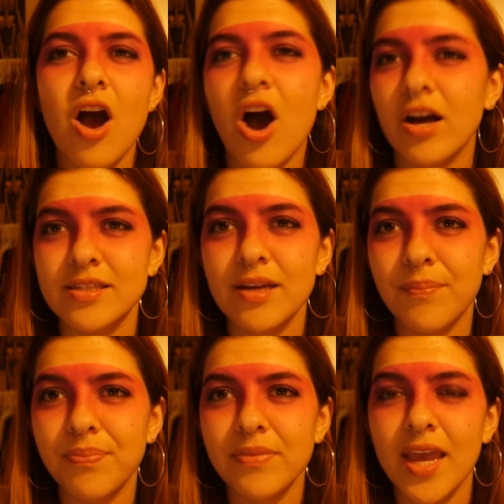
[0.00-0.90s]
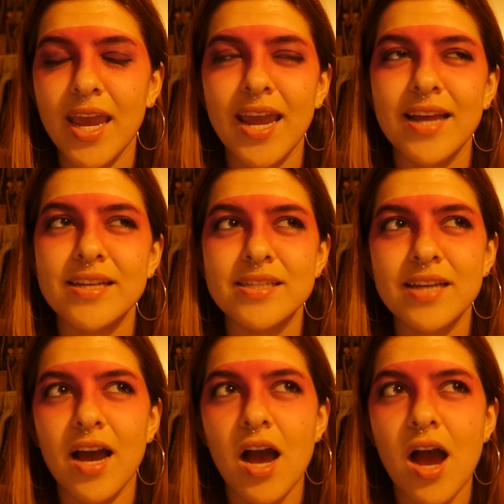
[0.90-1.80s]
awesome. And
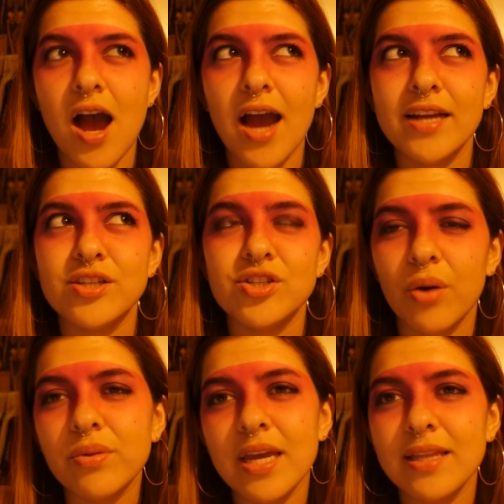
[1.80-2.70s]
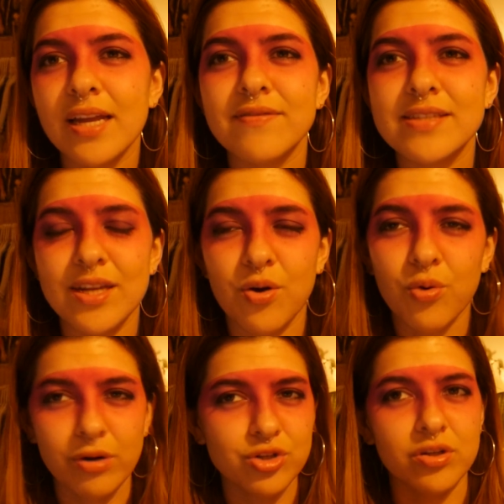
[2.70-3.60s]
I don't think that I've seen a
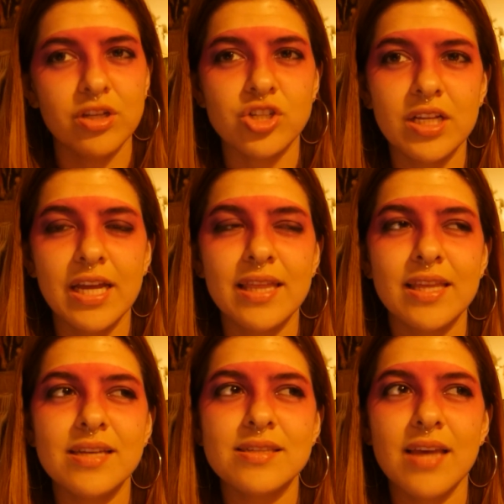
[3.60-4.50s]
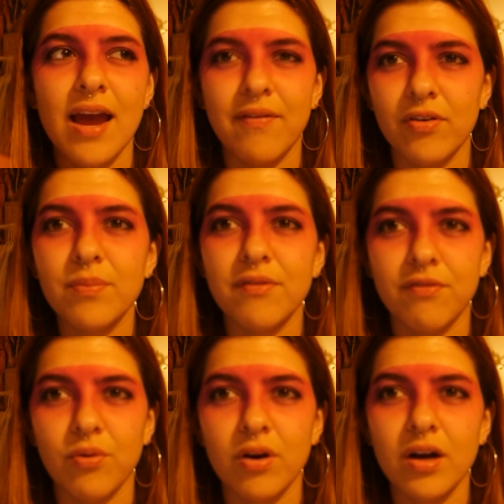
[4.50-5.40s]
horror trilogy like this ever
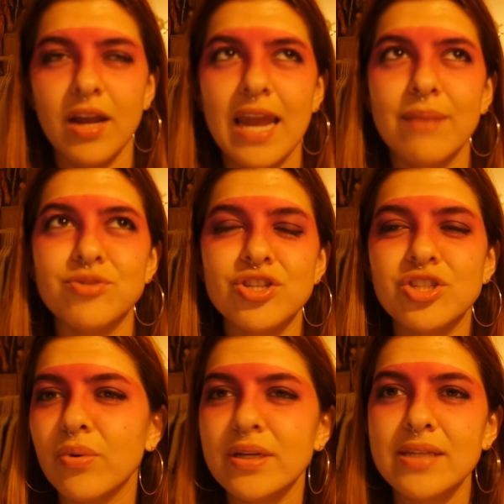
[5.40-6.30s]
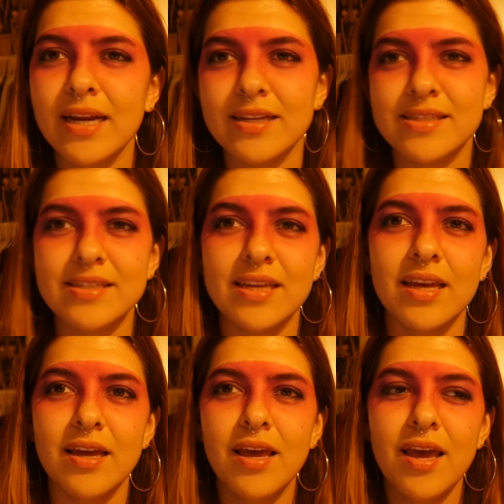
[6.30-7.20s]
before, and I'm just so excited to
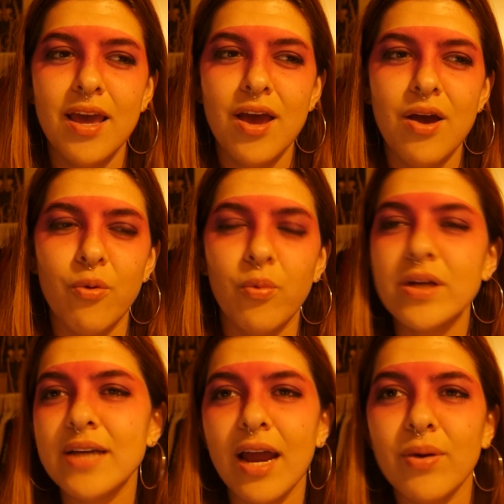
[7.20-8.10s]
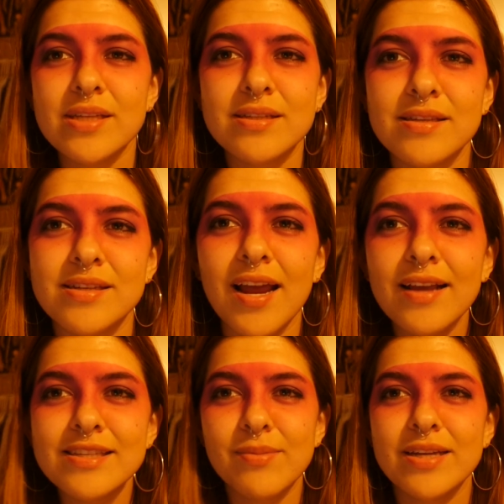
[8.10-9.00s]
see what Ti West does
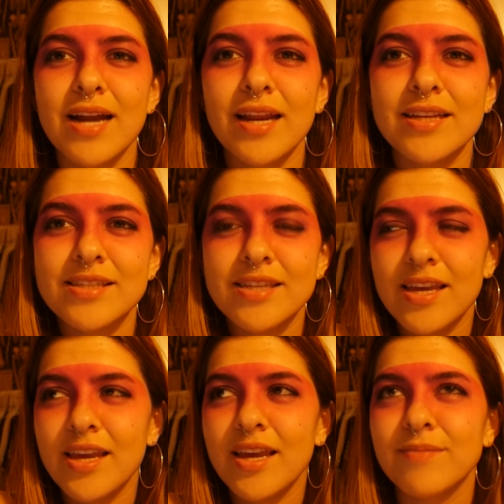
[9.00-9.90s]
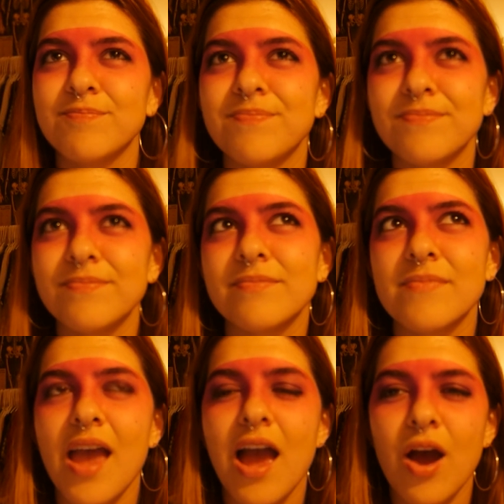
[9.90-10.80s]
next. I'm excited to see
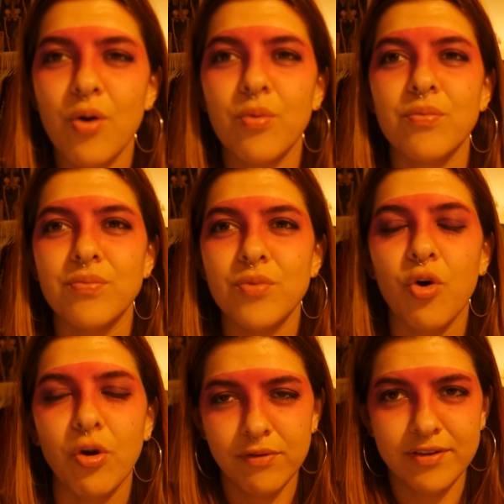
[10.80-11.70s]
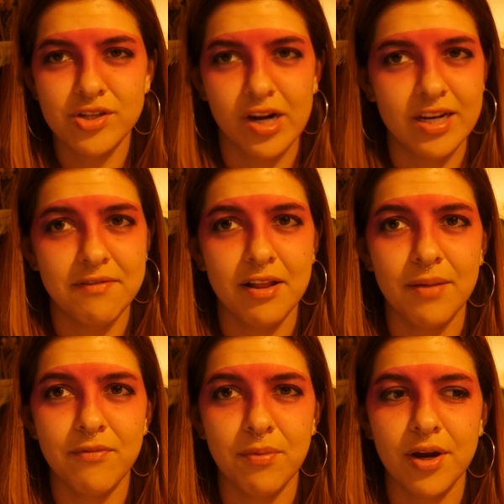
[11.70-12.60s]
how horror movies are going to
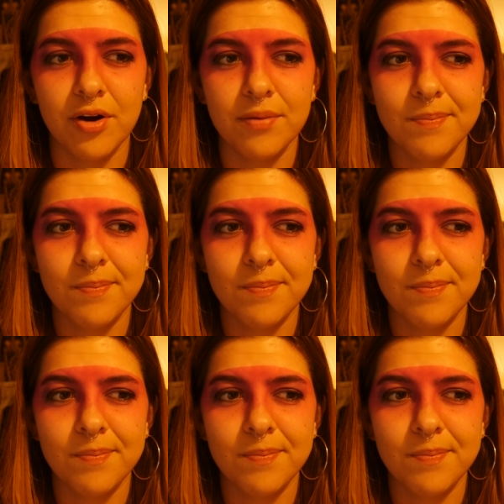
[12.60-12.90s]
develop from here,